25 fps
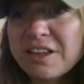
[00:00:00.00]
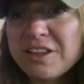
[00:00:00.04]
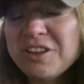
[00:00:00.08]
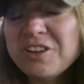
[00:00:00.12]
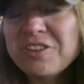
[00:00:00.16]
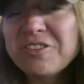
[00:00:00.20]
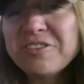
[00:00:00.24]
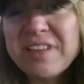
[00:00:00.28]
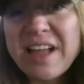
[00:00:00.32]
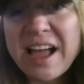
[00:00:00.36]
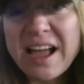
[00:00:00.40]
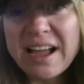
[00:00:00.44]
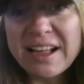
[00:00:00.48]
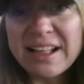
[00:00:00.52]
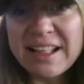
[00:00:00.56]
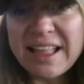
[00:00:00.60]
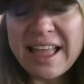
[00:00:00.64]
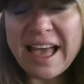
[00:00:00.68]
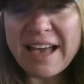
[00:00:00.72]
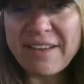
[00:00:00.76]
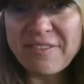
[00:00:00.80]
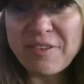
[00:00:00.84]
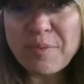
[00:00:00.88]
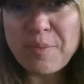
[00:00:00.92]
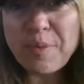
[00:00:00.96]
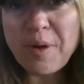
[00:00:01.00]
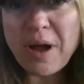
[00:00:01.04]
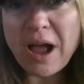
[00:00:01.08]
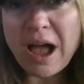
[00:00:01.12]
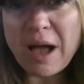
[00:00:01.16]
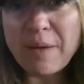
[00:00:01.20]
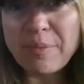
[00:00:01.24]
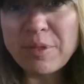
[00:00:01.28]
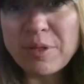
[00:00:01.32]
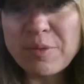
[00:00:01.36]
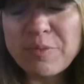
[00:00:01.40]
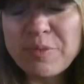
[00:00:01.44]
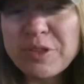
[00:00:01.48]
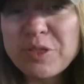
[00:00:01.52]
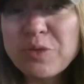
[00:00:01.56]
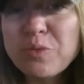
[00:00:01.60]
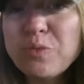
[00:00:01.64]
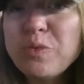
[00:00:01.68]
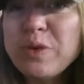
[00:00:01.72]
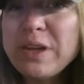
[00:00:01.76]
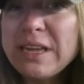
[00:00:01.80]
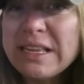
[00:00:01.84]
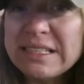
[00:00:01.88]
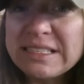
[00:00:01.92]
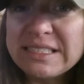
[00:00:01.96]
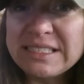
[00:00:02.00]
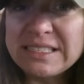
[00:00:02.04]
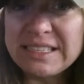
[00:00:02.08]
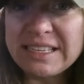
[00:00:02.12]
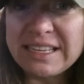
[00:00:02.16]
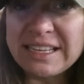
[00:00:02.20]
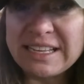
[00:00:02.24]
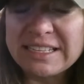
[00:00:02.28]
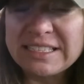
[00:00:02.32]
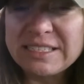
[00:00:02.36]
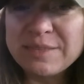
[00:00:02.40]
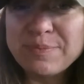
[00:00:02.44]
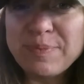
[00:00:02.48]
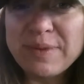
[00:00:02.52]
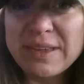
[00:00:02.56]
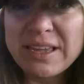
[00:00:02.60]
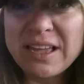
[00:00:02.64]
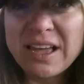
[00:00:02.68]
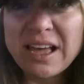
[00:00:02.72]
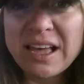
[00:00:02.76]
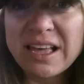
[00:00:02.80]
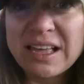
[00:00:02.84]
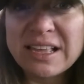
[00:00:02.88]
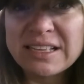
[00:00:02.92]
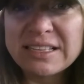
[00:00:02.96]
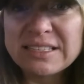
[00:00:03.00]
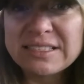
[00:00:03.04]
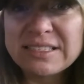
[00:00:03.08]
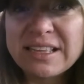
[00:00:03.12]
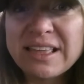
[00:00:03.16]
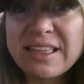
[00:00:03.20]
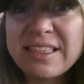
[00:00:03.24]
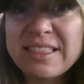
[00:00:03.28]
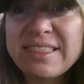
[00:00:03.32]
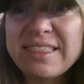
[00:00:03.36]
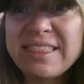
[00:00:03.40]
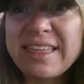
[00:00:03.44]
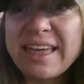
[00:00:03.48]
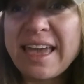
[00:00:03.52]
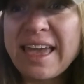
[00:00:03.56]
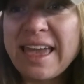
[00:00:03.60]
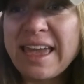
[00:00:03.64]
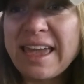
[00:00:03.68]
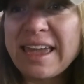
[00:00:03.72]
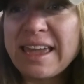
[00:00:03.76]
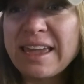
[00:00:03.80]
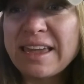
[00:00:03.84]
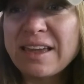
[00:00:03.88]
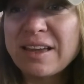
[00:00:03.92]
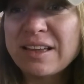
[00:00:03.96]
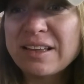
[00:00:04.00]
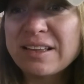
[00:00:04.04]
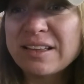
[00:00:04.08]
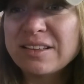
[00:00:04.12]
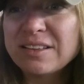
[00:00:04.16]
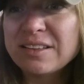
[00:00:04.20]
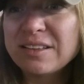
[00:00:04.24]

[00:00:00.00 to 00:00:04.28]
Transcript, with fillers: You're not going to have a problem with weed seeds because they